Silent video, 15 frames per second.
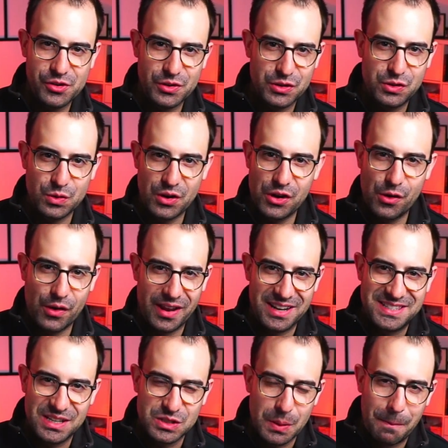in your studio and
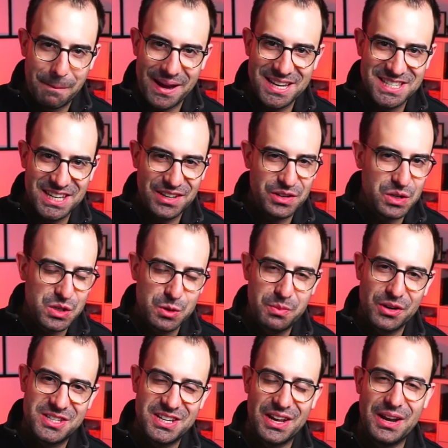it sounds amazing, you're
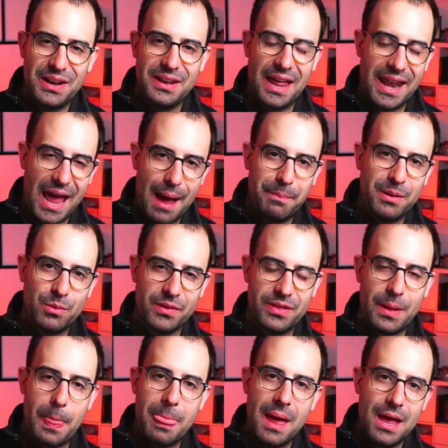super excited and happy with
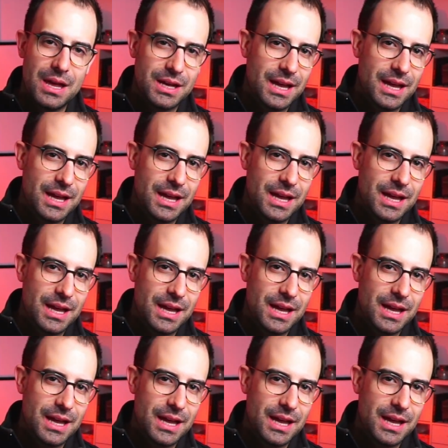it?